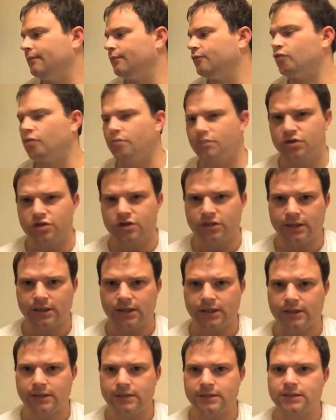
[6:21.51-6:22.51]
drum
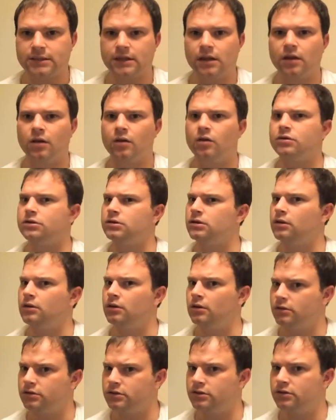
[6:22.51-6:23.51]
machines, lots and
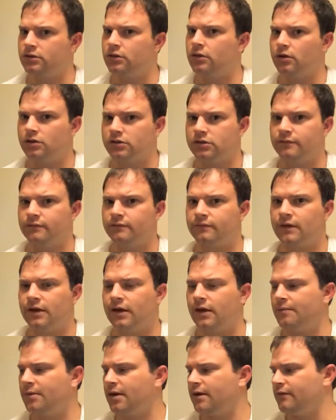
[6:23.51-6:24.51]
lots and lots of
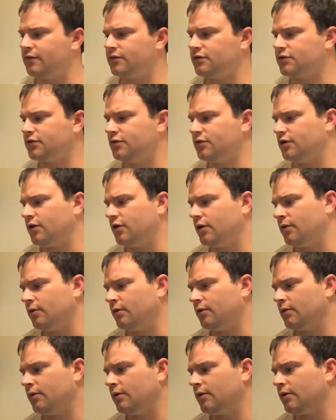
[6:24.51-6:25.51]
heavy
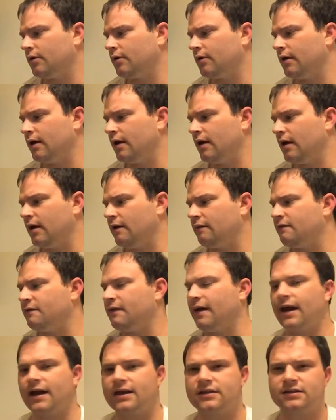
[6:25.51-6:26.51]
studio
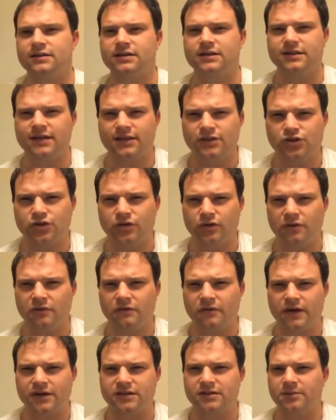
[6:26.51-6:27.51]
effects. I say studio
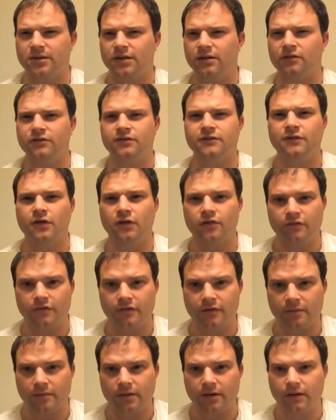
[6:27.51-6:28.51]
effects, I mean lots of
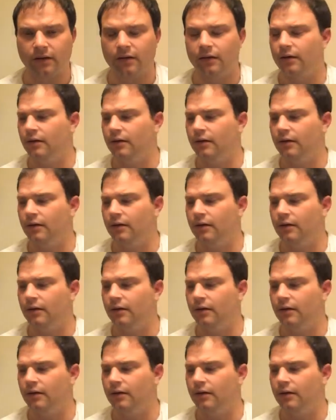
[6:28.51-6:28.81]
overdubbing,